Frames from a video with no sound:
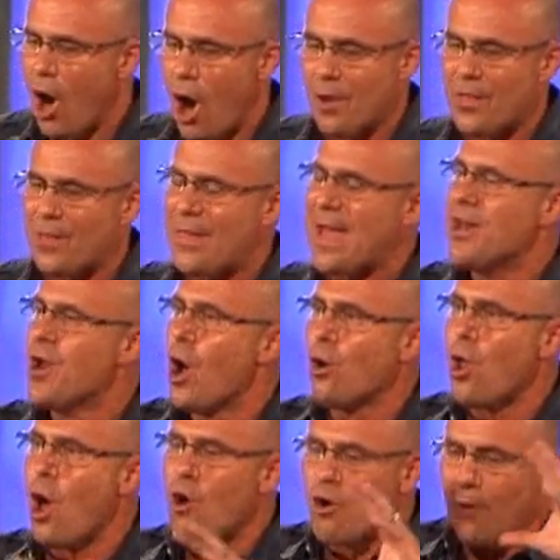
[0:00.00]
or that they no
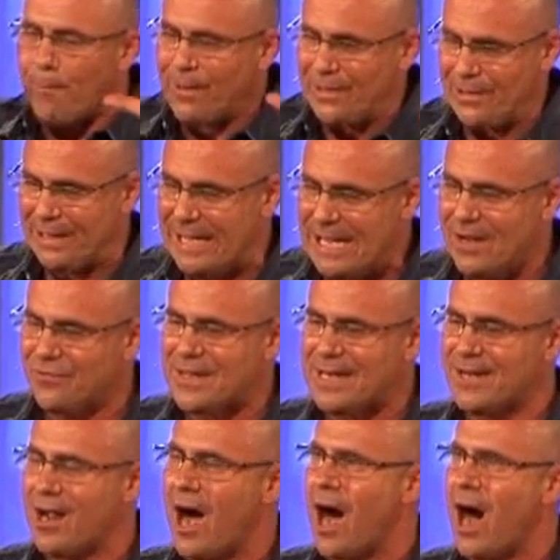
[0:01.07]
longer believed
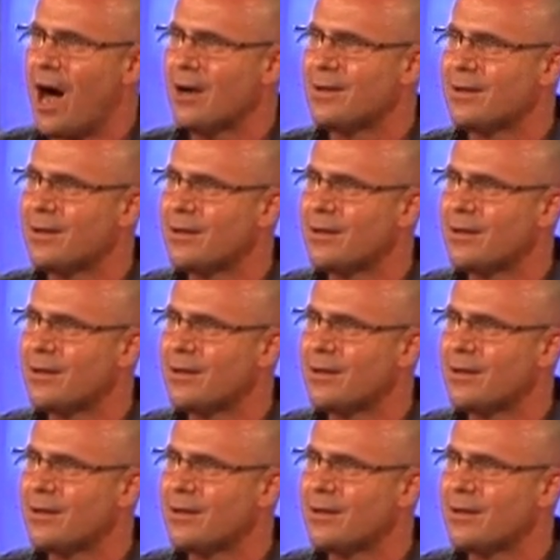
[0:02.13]
in God.